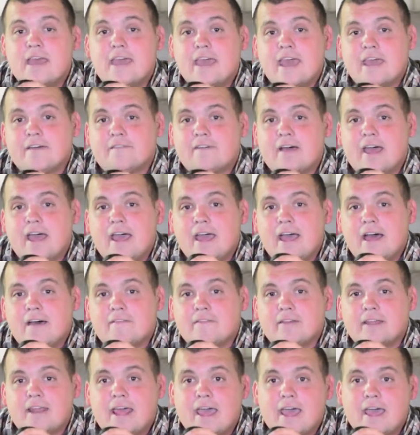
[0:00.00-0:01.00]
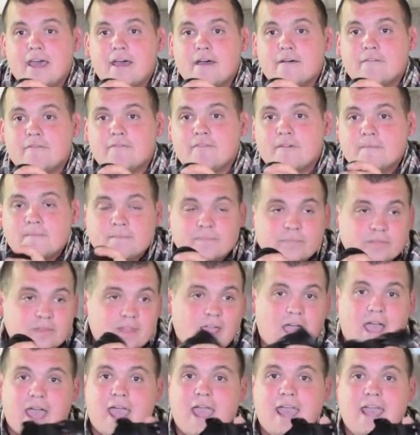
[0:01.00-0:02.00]
If I have an
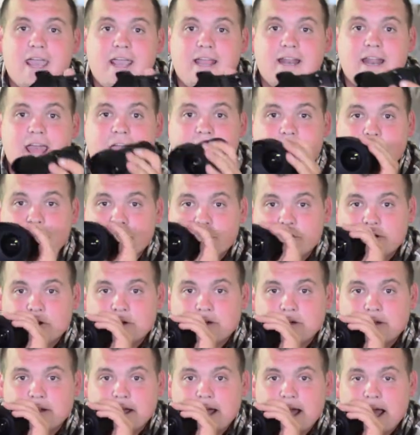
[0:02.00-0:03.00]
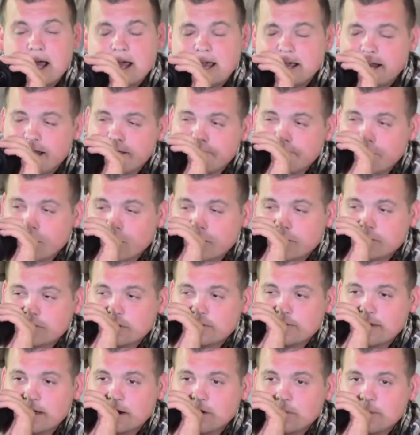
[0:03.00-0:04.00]
f8 aperture and I focus
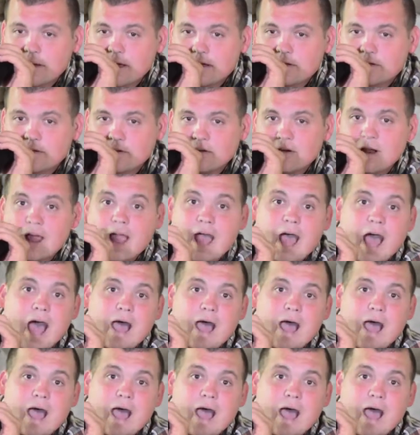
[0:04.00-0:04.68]
on that eraser,